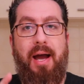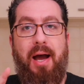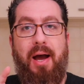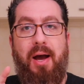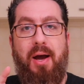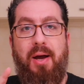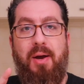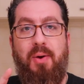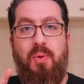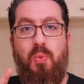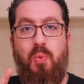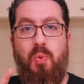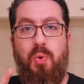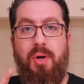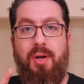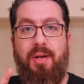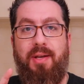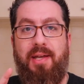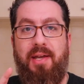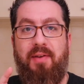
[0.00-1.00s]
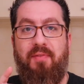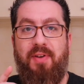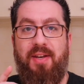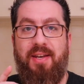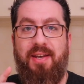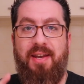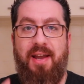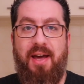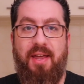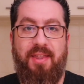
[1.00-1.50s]
I would give
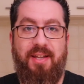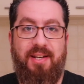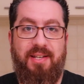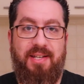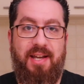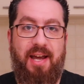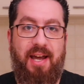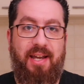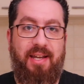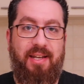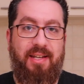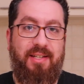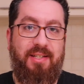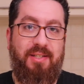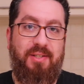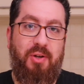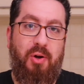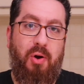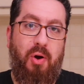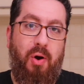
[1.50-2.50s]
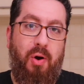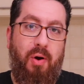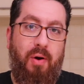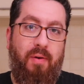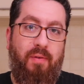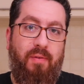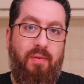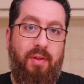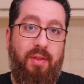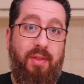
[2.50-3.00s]
another taste
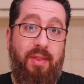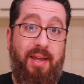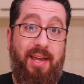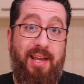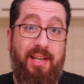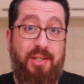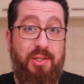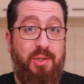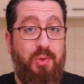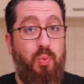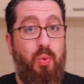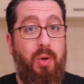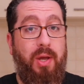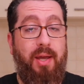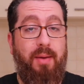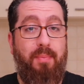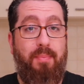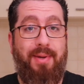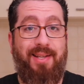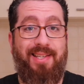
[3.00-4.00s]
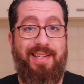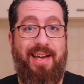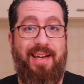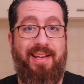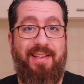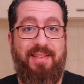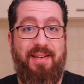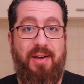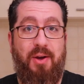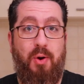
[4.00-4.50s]
of the sweet
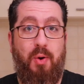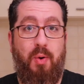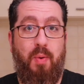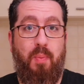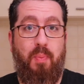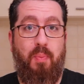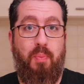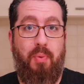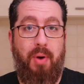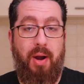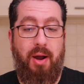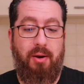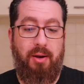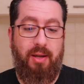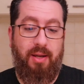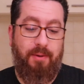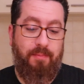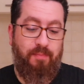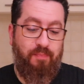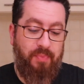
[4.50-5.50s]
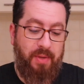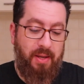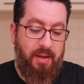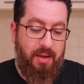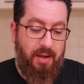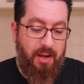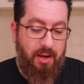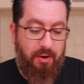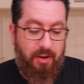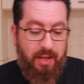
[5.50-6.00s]
potato brownie.
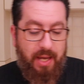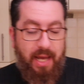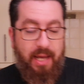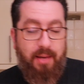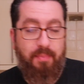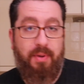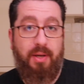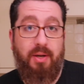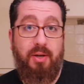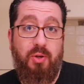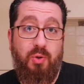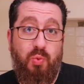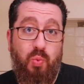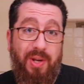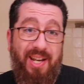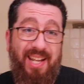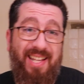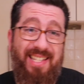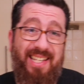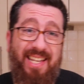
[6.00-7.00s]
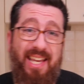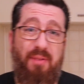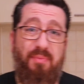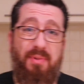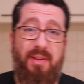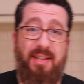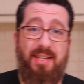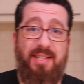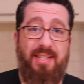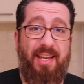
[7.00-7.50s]
Okay, because we need to keep
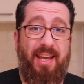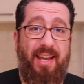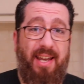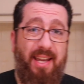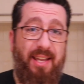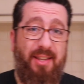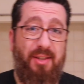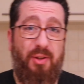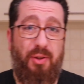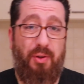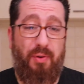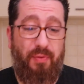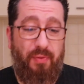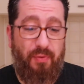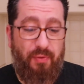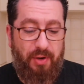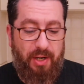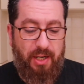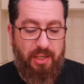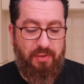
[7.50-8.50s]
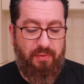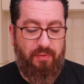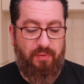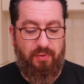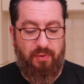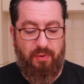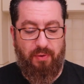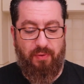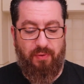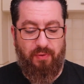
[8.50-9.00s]
this in the fridge
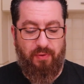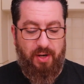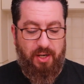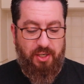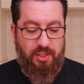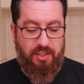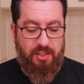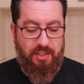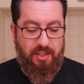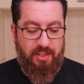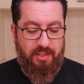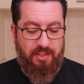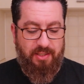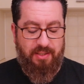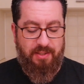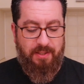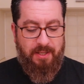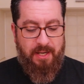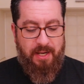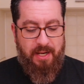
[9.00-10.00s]
for freshness.